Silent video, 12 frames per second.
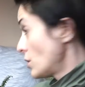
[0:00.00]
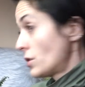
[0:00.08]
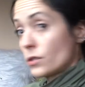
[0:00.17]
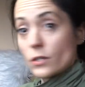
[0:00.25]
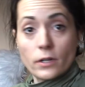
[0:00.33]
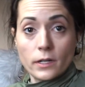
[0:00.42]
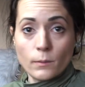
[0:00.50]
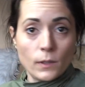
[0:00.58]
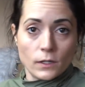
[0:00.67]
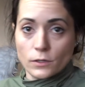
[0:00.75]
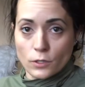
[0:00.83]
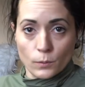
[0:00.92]
is good
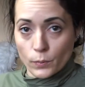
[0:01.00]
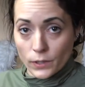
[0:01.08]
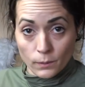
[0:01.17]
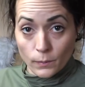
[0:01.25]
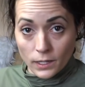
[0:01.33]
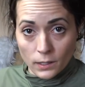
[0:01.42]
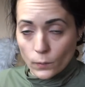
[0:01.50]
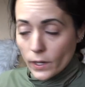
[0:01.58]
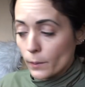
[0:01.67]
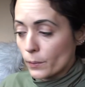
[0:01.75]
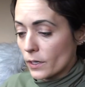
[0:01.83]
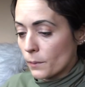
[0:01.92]
because you can put them
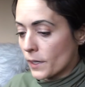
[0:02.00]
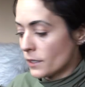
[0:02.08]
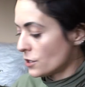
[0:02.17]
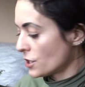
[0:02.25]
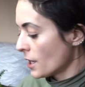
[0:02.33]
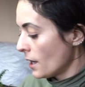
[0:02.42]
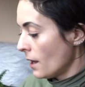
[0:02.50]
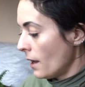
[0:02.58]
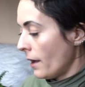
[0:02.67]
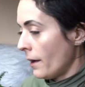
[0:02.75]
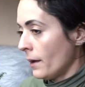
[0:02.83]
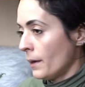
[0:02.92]
anywhere pretty much.
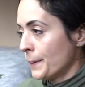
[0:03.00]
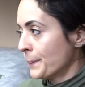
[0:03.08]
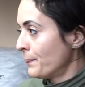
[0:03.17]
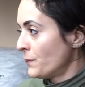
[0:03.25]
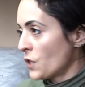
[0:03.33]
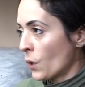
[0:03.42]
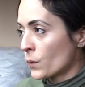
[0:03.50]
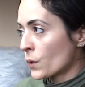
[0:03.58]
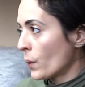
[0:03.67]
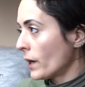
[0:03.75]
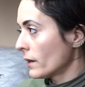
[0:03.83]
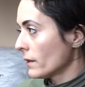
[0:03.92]
Don't
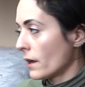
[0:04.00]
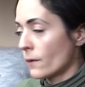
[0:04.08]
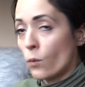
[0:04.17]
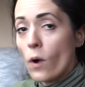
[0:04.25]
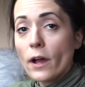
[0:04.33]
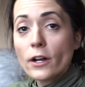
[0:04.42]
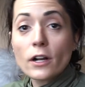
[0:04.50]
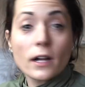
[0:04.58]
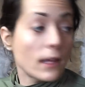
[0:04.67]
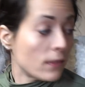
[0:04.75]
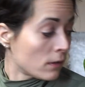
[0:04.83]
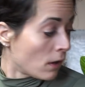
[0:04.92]
require a lot of water,
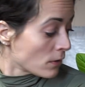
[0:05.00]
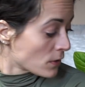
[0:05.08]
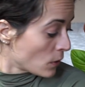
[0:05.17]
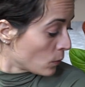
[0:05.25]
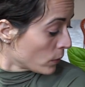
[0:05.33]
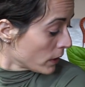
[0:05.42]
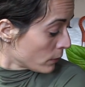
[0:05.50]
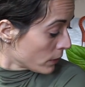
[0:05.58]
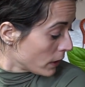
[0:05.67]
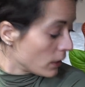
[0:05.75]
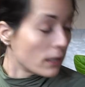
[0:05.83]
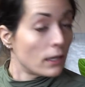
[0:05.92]
and they're also
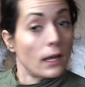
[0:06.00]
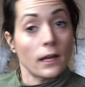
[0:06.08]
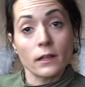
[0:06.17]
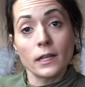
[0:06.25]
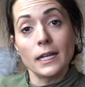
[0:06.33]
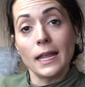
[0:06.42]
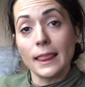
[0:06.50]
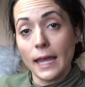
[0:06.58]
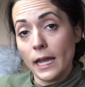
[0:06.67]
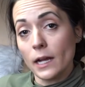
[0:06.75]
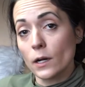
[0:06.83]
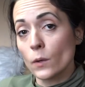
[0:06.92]
really good at cleaning
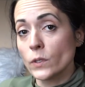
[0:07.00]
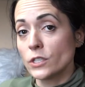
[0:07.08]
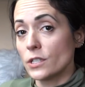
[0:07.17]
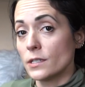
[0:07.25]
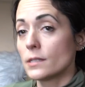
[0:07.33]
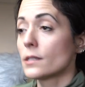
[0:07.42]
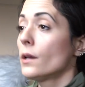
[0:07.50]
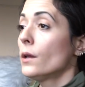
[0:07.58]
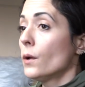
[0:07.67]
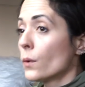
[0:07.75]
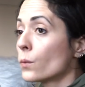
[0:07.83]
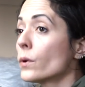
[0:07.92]
the air, which is
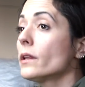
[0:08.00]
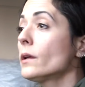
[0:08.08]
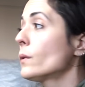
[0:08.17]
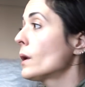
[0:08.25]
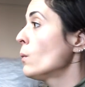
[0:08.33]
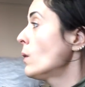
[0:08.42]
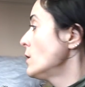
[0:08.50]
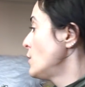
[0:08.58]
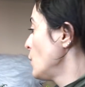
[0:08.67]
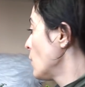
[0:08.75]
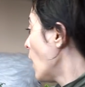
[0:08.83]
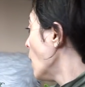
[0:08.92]
really what I wanted
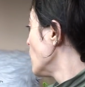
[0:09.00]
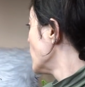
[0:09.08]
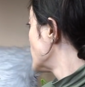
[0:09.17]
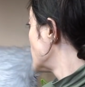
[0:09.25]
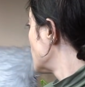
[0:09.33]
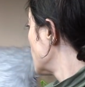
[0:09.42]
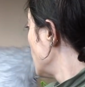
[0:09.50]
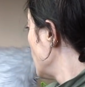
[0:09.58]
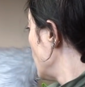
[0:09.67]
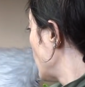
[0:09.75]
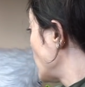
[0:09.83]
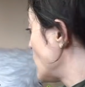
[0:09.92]
to accomplish
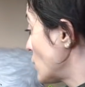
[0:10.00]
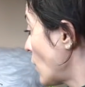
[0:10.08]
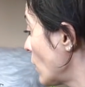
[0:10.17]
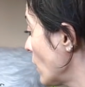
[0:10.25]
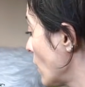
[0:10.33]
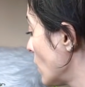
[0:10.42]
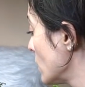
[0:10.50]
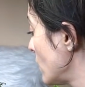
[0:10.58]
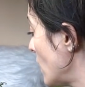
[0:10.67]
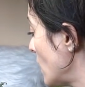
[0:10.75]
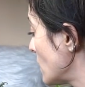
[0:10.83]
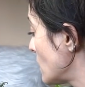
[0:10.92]
by starting all of
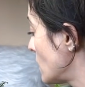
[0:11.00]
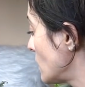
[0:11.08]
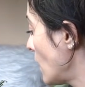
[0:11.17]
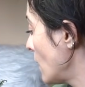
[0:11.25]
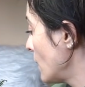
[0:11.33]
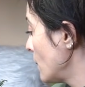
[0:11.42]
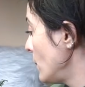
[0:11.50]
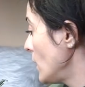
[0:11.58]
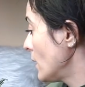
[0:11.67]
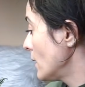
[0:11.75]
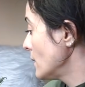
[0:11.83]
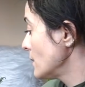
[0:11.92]
this,
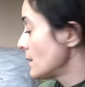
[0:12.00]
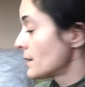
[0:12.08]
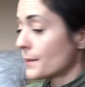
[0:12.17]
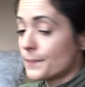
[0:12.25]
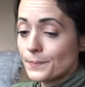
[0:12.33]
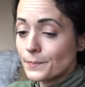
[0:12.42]
because